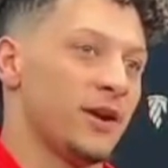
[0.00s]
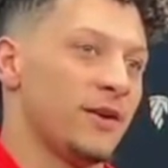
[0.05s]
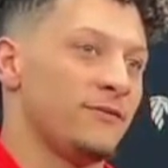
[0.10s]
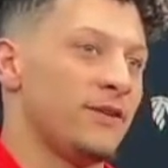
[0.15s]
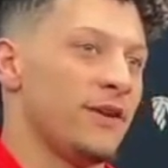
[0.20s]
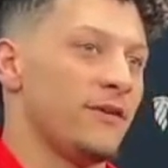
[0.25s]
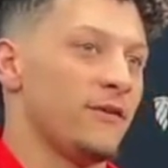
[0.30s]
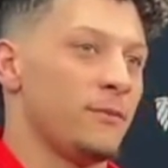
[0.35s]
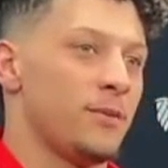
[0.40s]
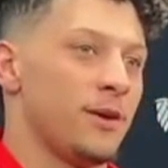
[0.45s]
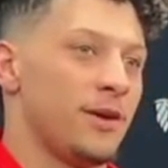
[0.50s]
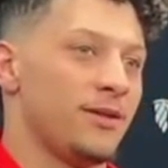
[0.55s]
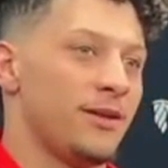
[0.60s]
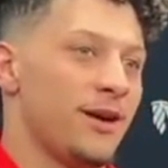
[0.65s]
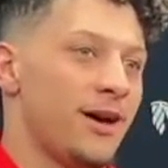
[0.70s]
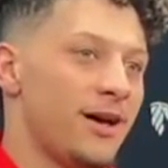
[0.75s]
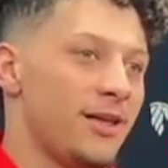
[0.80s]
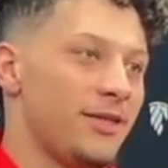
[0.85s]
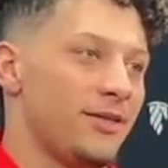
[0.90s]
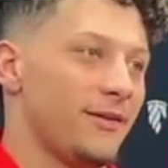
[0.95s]
I've never been
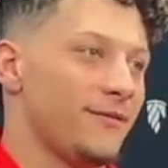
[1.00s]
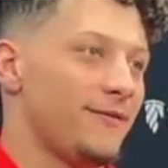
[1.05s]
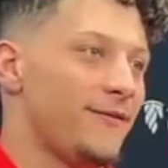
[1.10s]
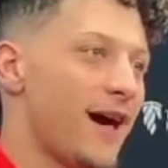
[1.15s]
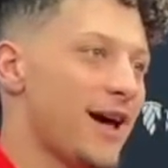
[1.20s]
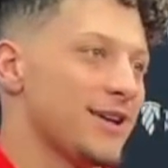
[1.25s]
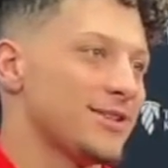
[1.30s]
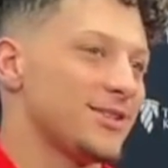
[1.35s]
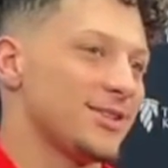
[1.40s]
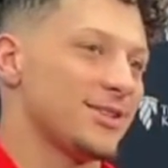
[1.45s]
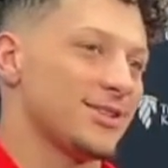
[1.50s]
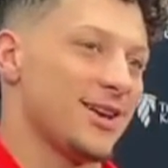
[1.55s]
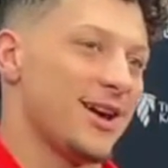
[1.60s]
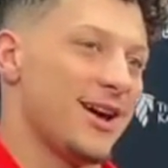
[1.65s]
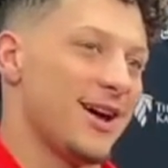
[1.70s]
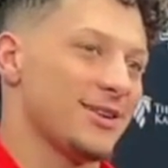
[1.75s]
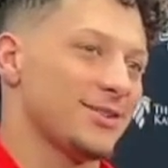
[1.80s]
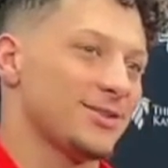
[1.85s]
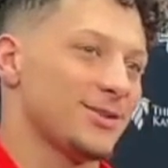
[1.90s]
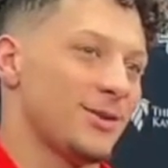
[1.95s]
the, the fastest
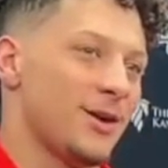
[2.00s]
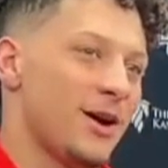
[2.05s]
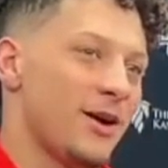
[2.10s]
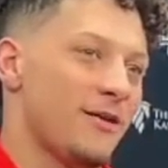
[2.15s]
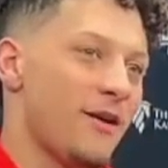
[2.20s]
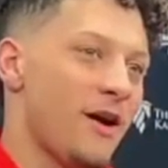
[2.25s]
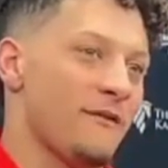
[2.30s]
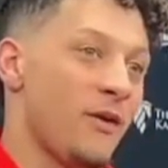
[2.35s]
guy, so I,